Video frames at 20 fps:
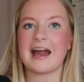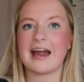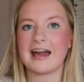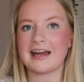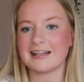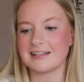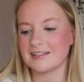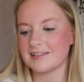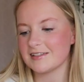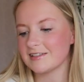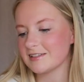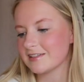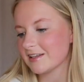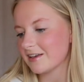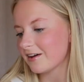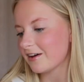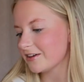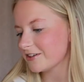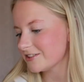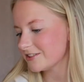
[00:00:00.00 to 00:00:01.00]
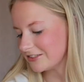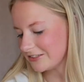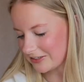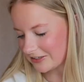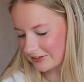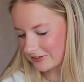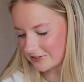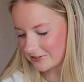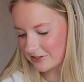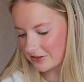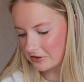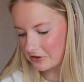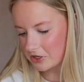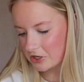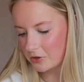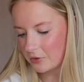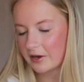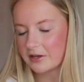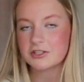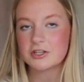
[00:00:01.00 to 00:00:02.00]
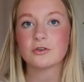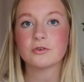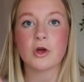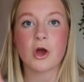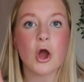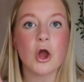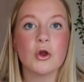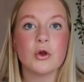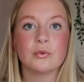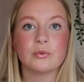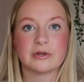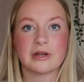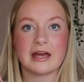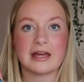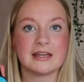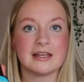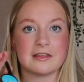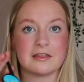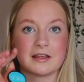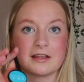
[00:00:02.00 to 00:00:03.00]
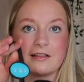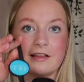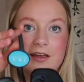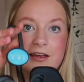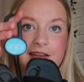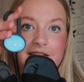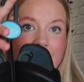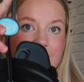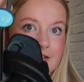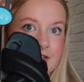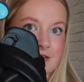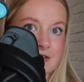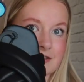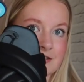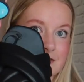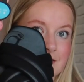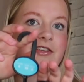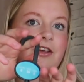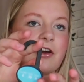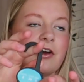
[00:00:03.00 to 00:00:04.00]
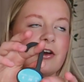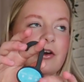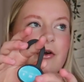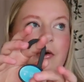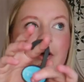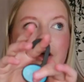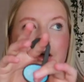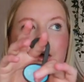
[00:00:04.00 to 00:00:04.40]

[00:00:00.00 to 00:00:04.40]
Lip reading: and I just thought they were so cute. I don't own anything like this, so